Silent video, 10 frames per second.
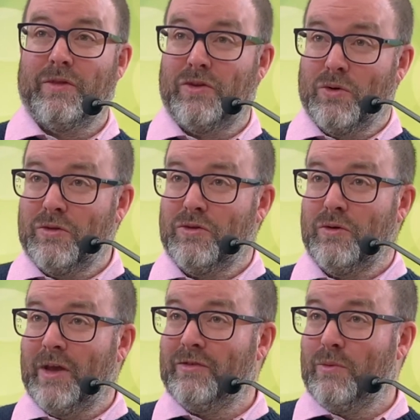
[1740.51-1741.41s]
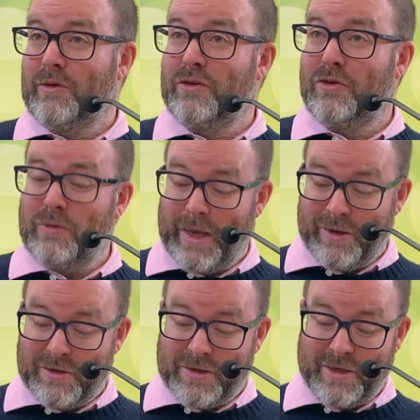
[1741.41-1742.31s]
the don't do is and what the do
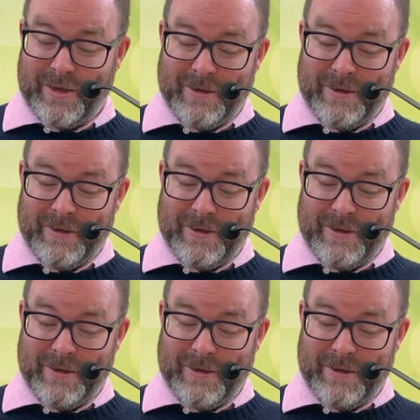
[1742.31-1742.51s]
is.